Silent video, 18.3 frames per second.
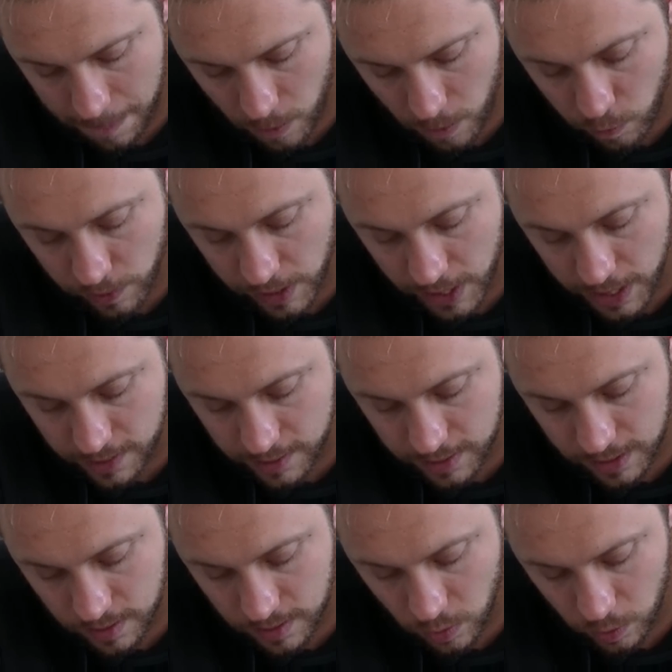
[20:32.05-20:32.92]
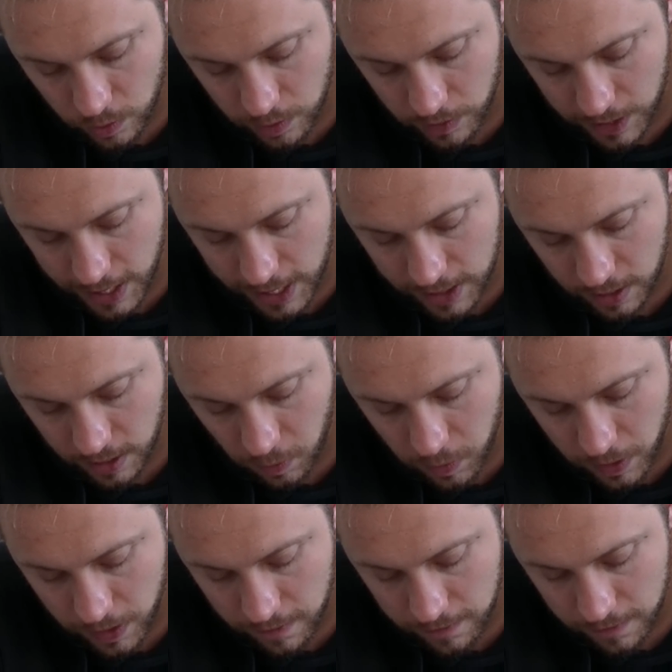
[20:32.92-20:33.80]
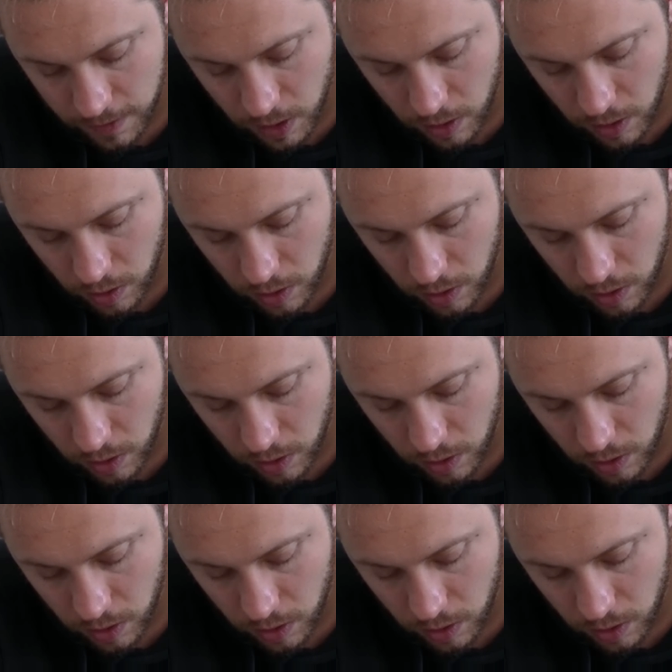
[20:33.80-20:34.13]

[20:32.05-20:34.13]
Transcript: replace its autocannon with